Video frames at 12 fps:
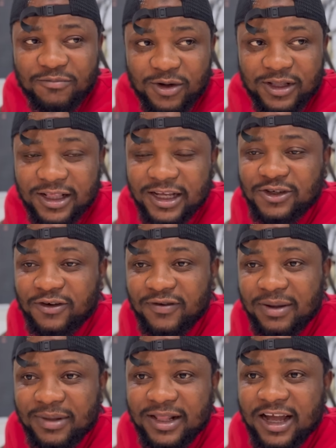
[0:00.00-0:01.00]
have money. Let your
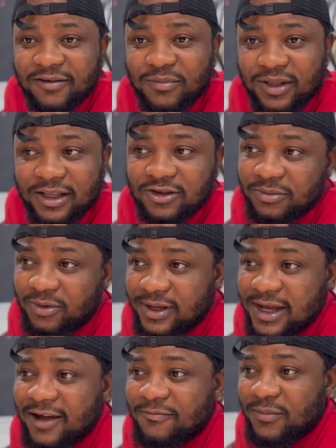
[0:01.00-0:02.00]
family have money. Let your
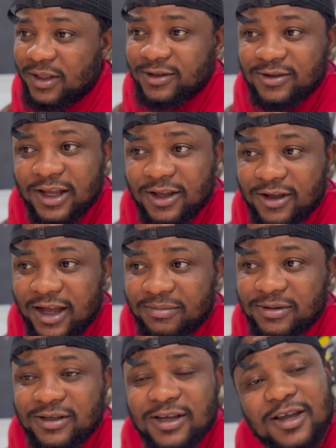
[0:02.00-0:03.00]
brother have money so that
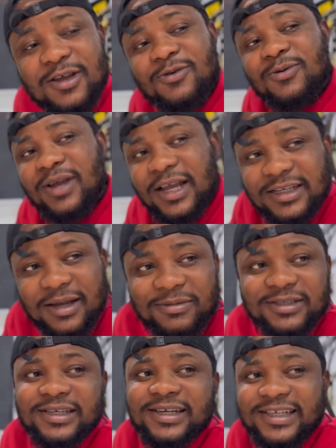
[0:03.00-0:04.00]
you guys can
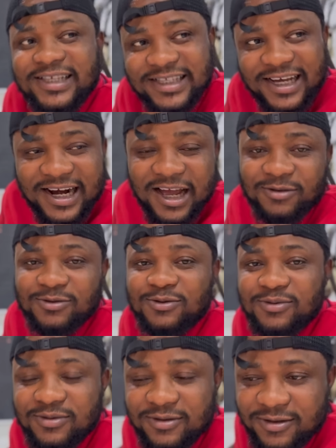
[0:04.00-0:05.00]
be sharing it
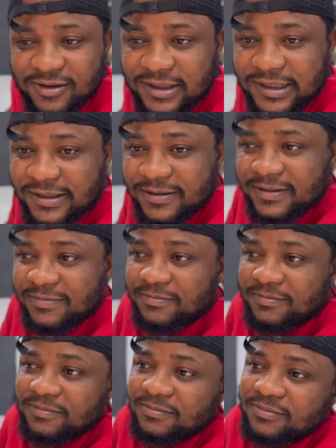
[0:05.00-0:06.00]

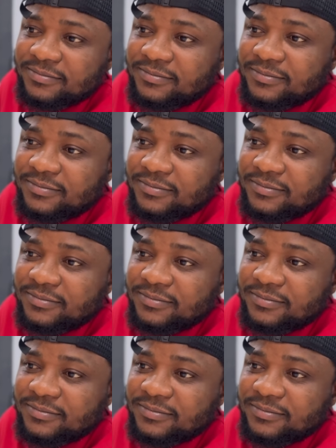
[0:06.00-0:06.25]
around.